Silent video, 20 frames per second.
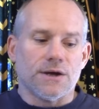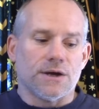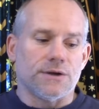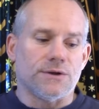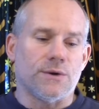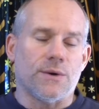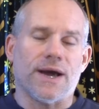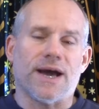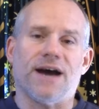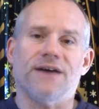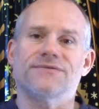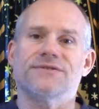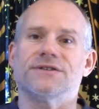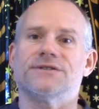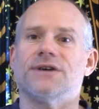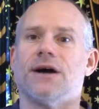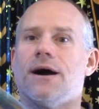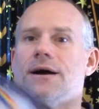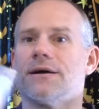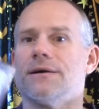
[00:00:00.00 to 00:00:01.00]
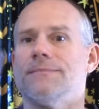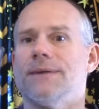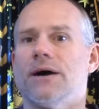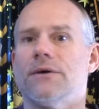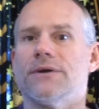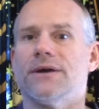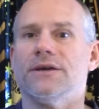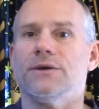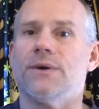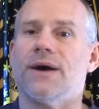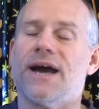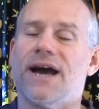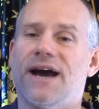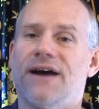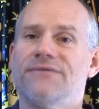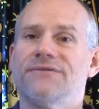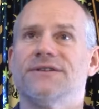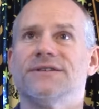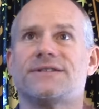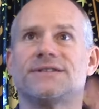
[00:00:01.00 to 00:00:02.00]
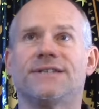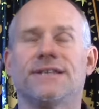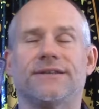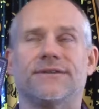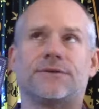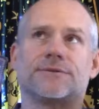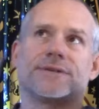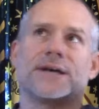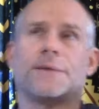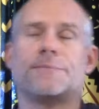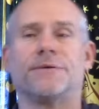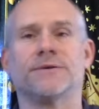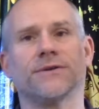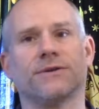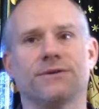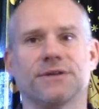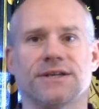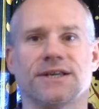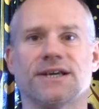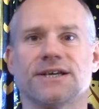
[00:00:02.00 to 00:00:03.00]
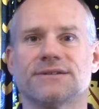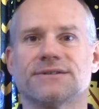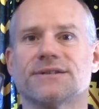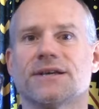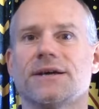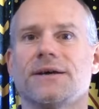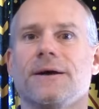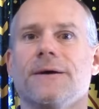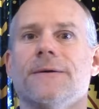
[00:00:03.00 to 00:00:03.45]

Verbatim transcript: you have to talk about it, you have to see those opportunities.